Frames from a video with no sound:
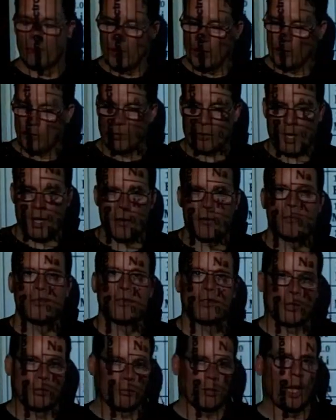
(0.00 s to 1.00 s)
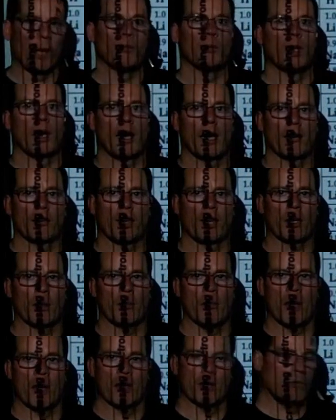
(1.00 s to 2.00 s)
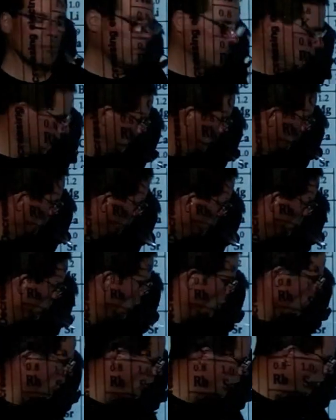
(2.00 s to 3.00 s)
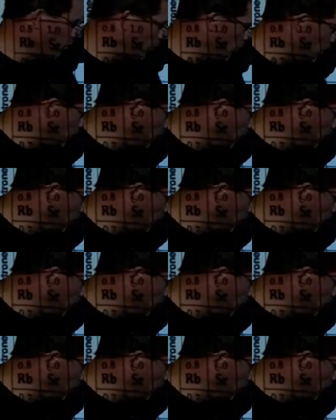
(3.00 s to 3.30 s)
That's okay. Sometimes it acts like a metal. You'll get over it.